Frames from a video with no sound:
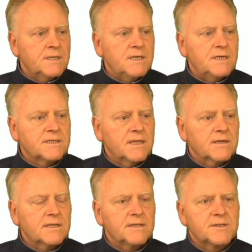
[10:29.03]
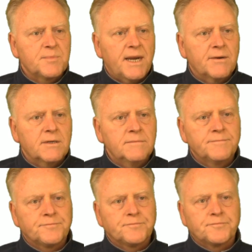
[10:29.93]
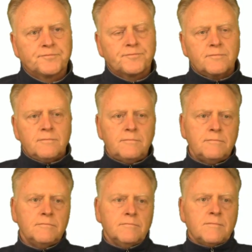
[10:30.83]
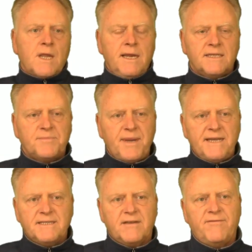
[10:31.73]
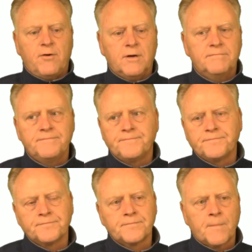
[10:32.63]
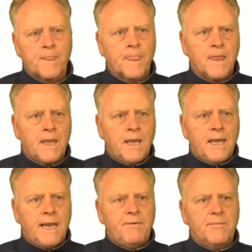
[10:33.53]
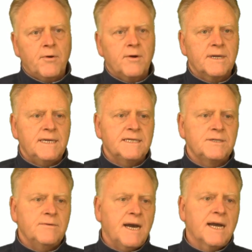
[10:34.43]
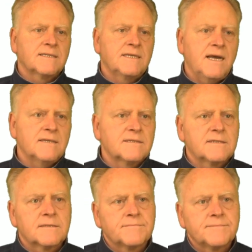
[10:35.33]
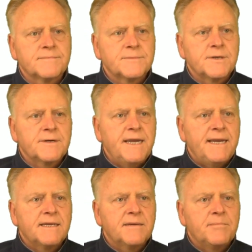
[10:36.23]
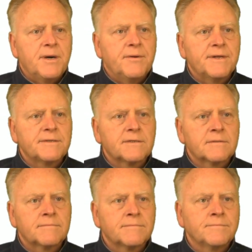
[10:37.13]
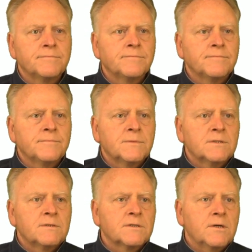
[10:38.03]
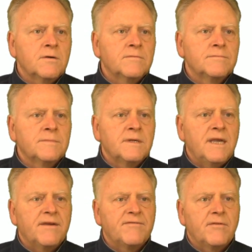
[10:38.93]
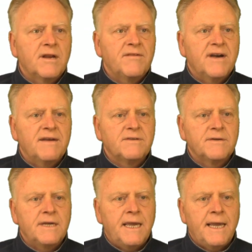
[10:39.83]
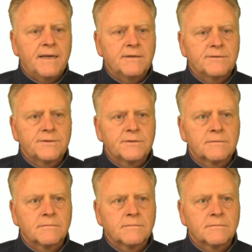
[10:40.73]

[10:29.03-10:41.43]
is I looked at the spiral in its basic form, and we broke it into octets, or 8 components. So 45-degree angles.